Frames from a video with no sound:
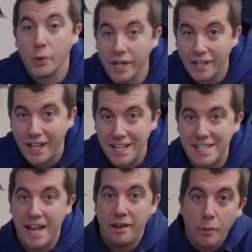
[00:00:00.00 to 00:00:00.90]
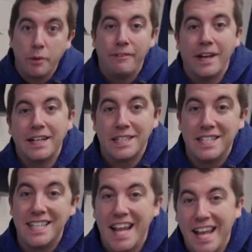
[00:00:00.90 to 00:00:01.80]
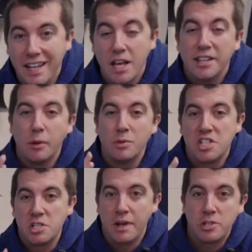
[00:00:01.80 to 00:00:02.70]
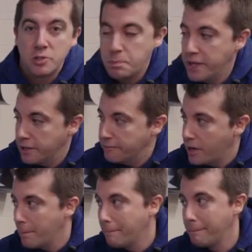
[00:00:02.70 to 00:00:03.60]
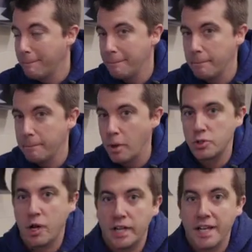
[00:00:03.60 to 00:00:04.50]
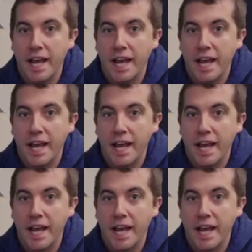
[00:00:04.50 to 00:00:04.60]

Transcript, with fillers: So we're in class now, and we found out today there was a special speaker from Postcard